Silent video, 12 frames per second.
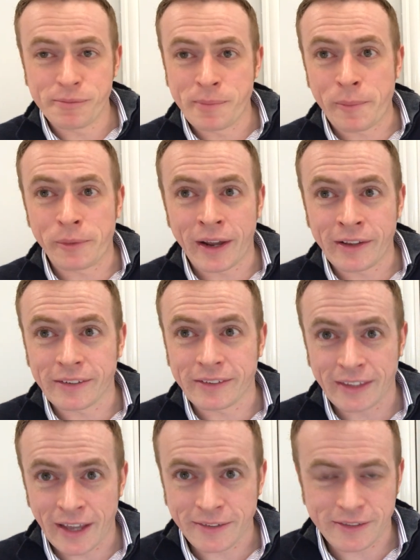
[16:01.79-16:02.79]

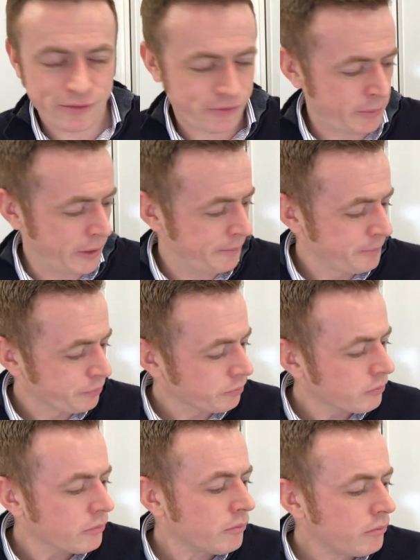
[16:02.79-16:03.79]
memorizes the answers from it.
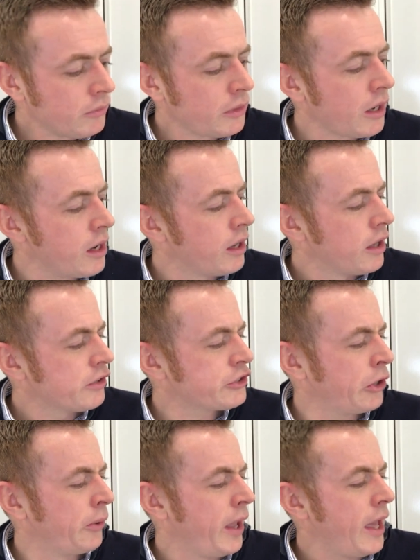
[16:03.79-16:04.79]

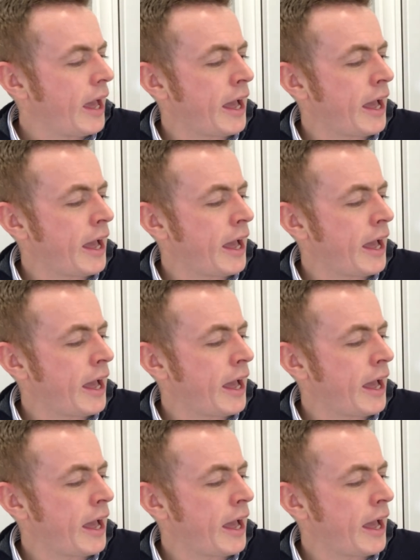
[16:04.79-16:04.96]
So